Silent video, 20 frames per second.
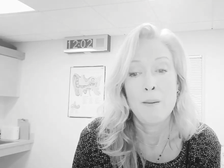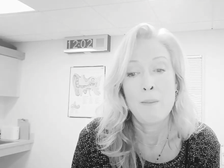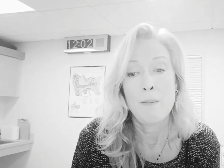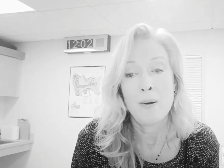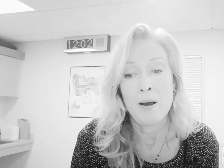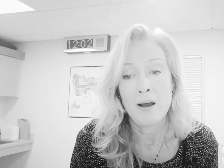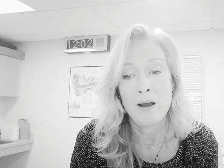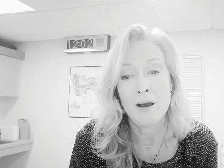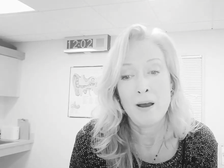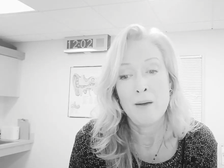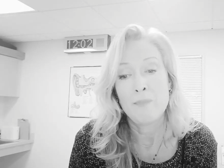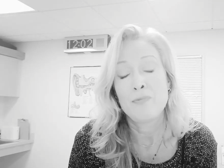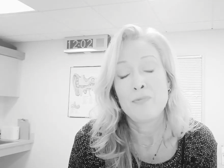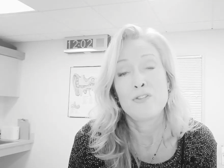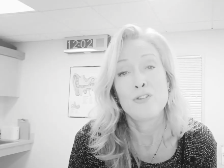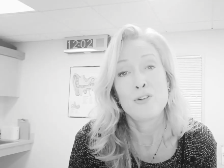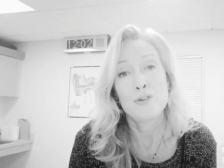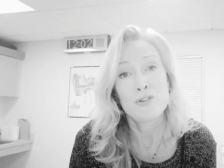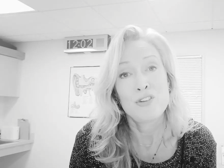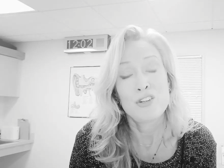
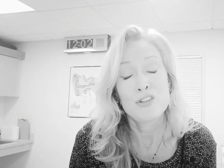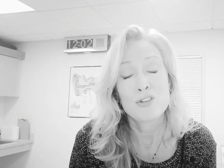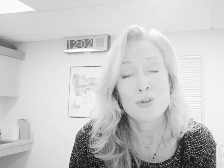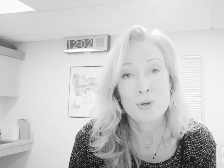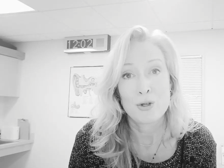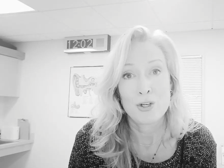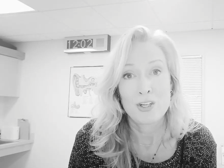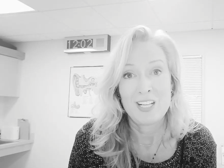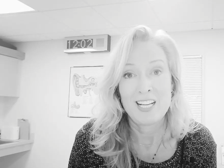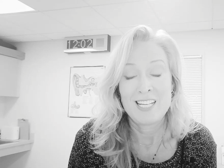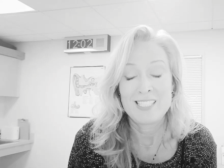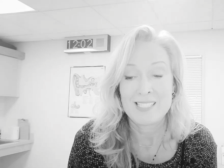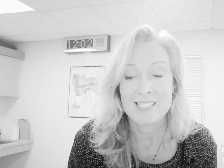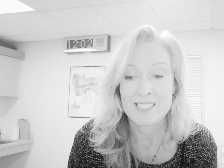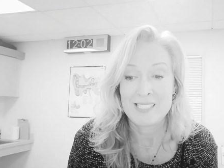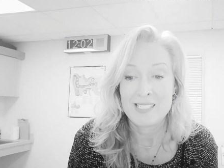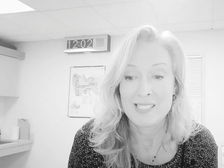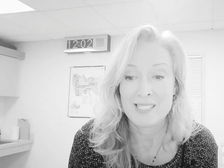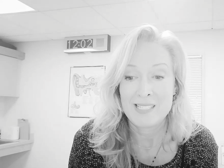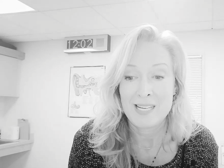But use each oracle as
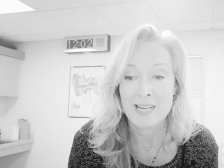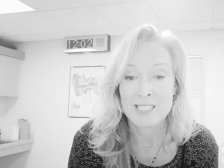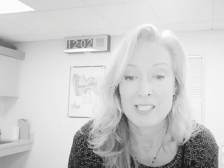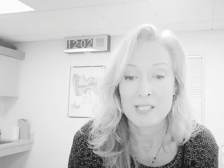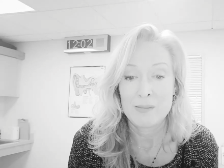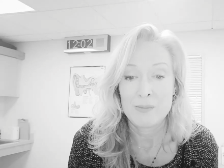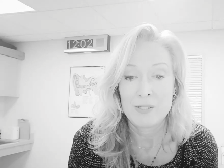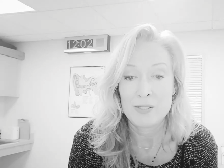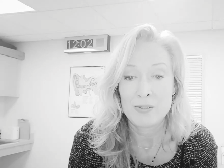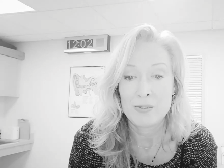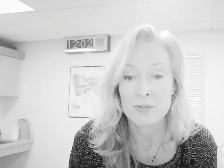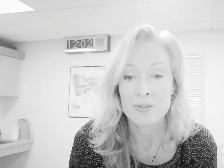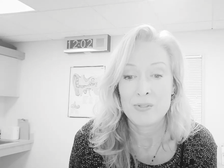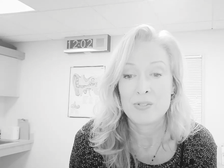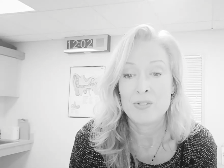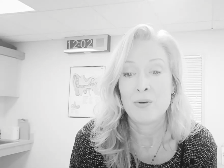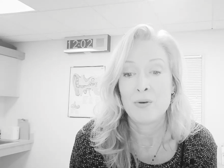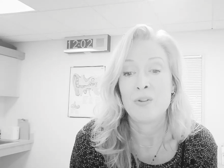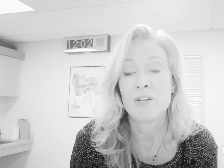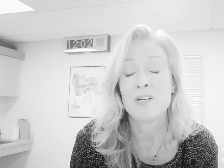it's designed to be used,
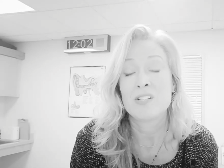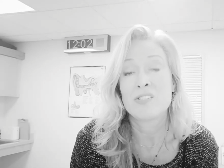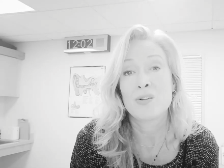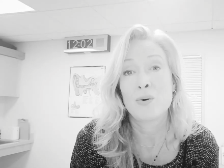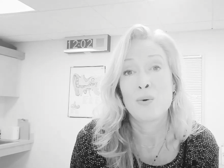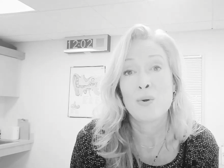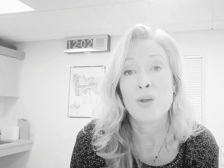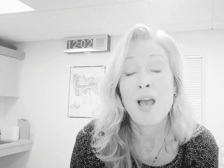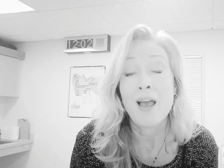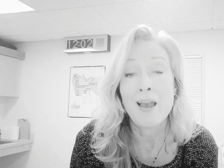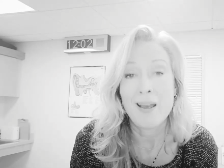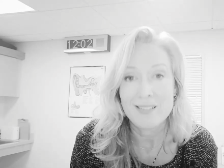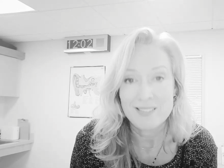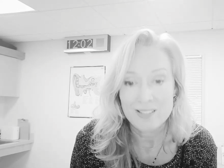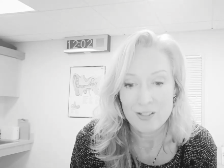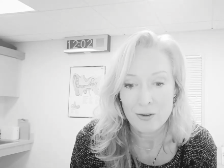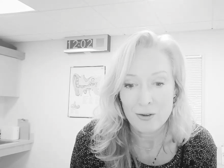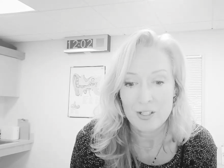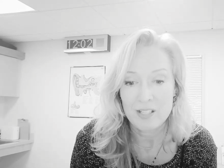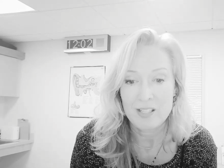and know that it's okay
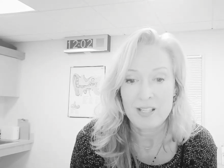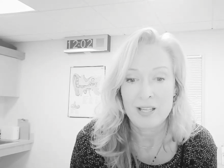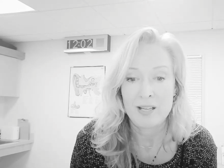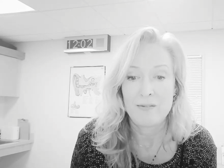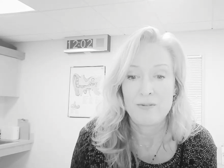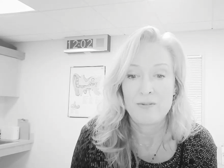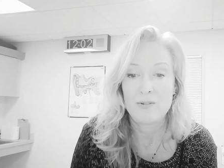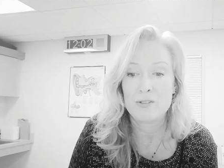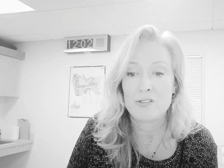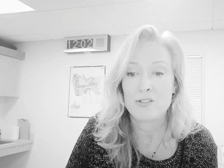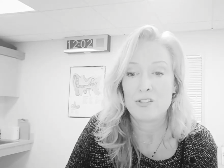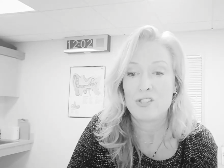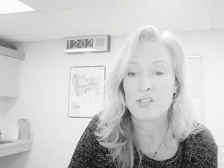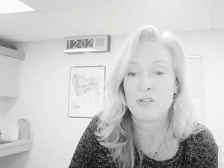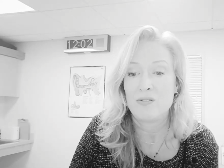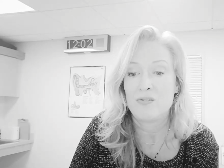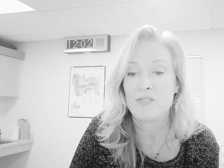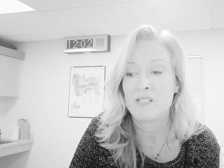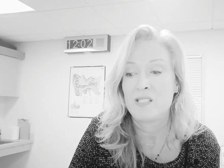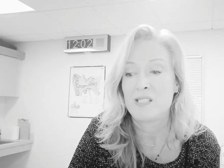to know that future
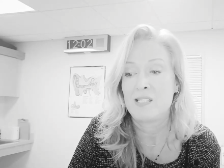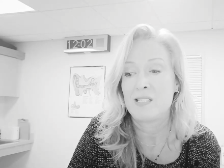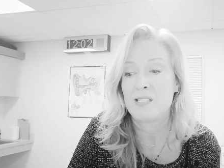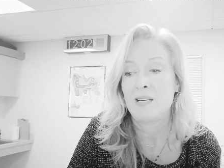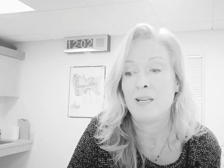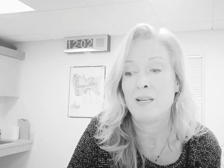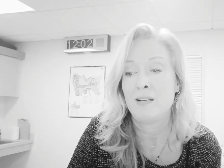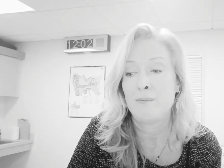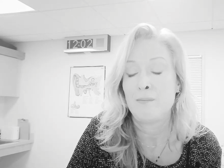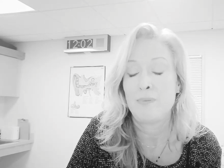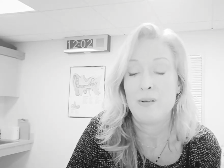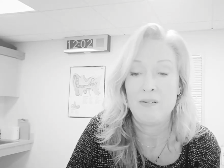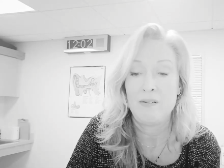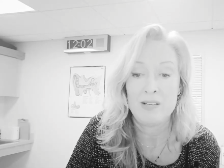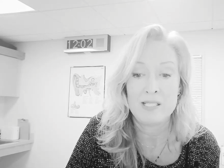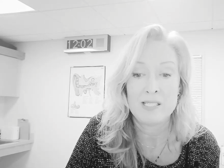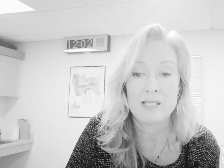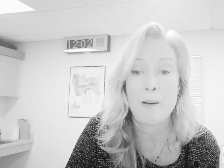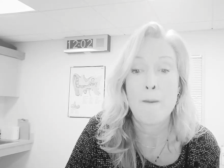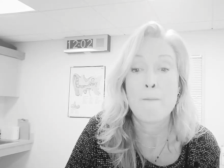shifts and
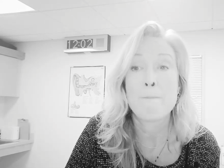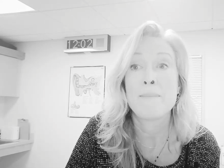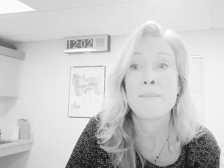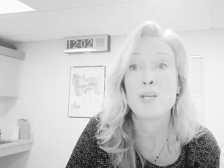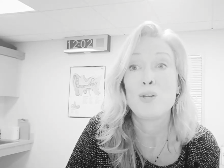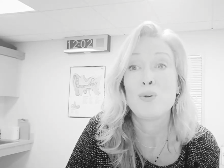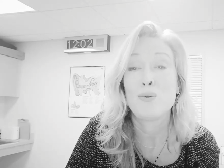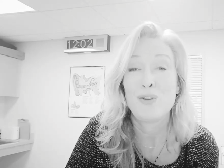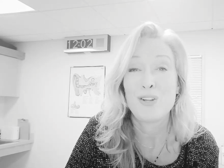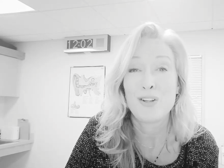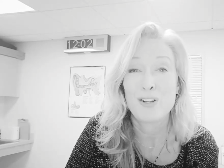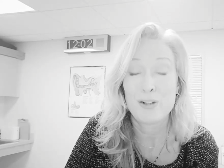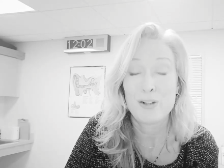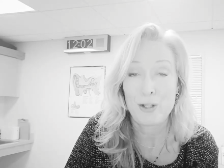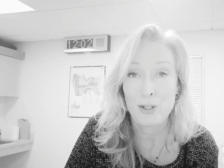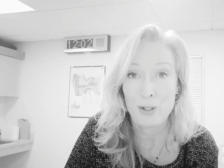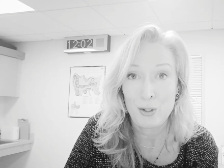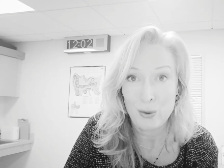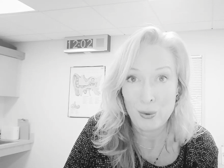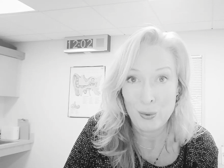pivots. Be
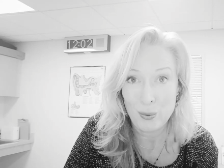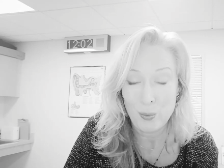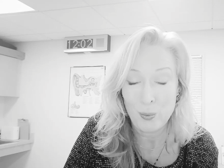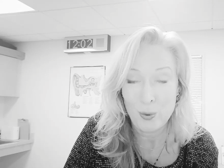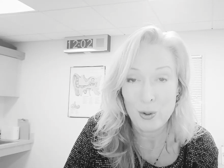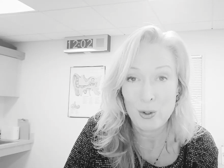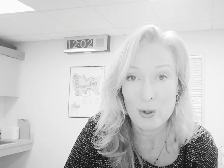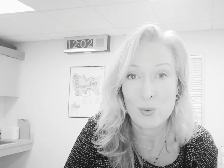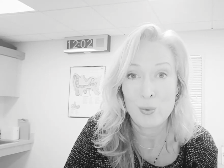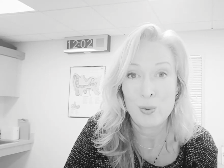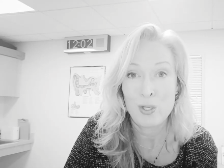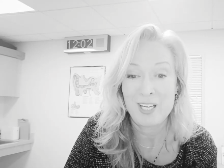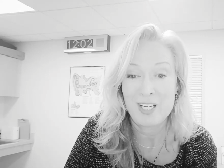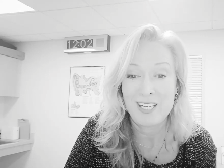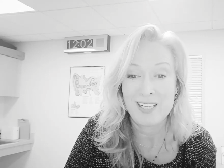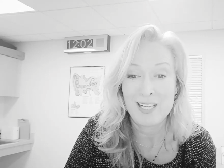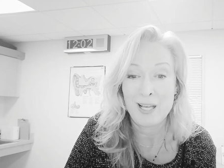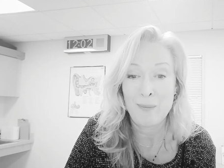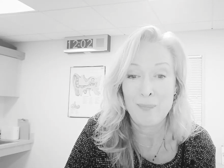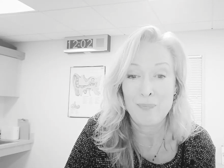uniquely you when you're
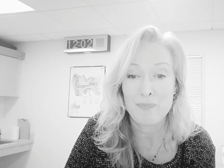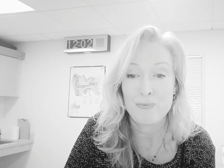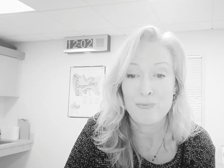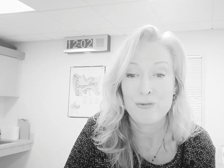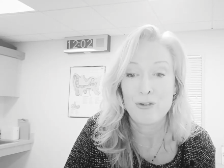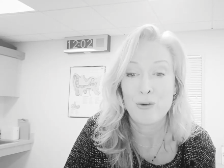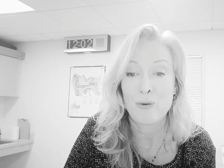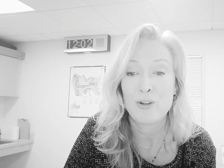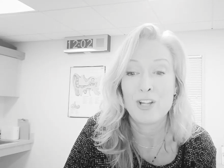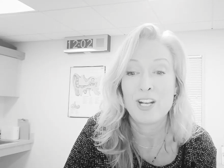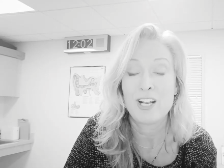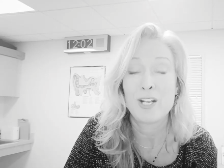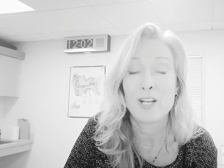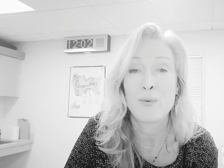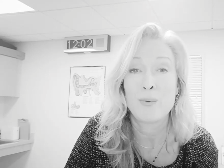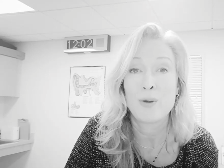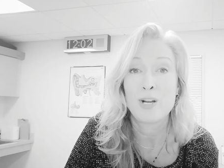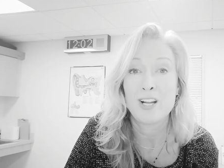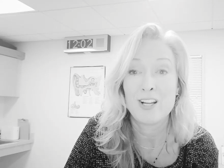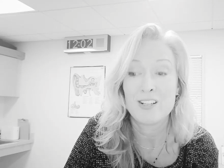reading them. Don't let
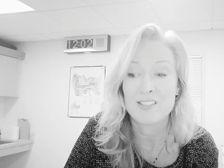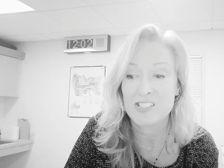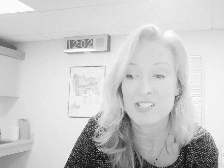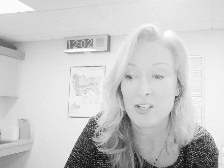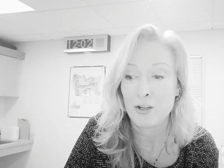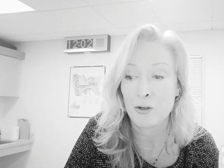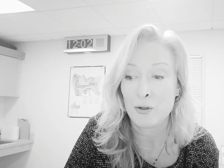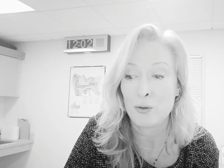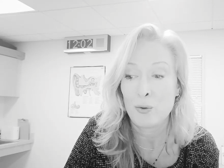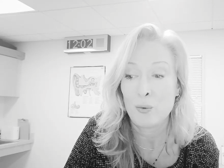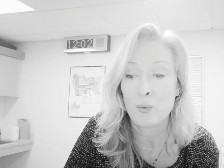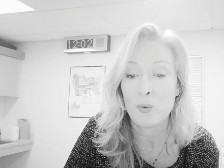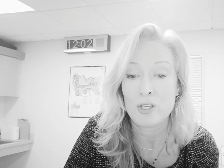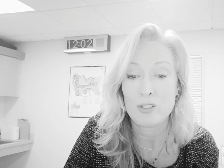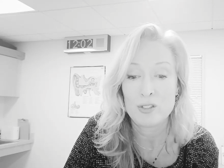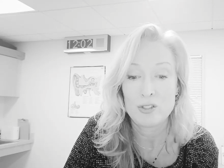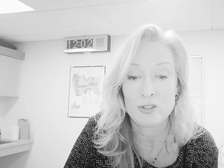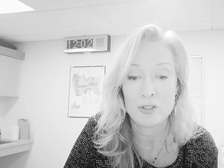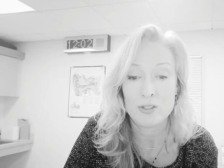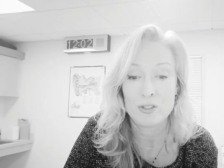anyone else tell you what
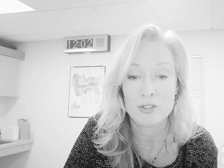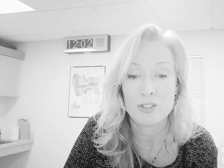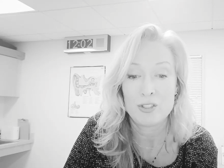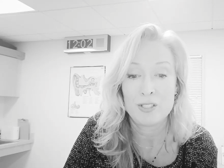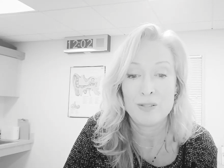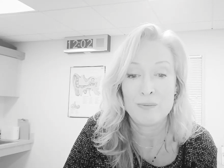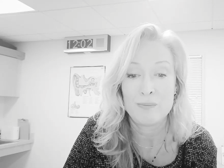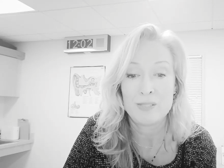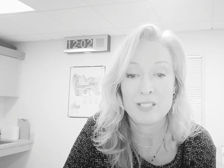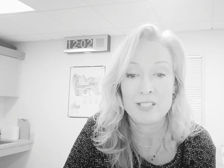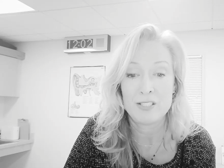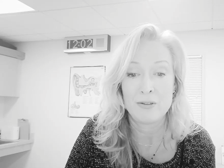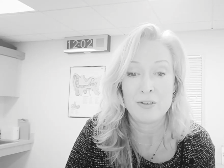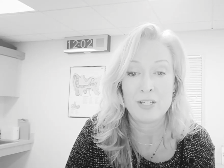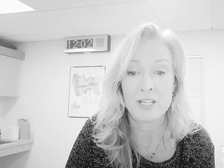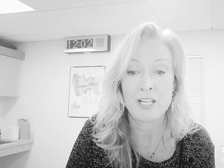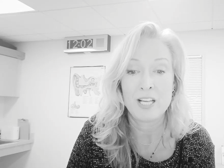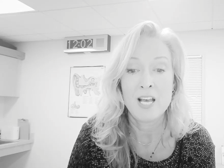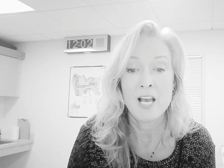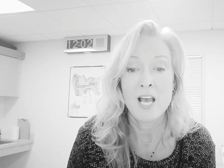you should or shouldn't be
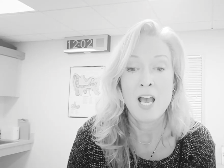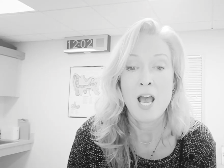doing.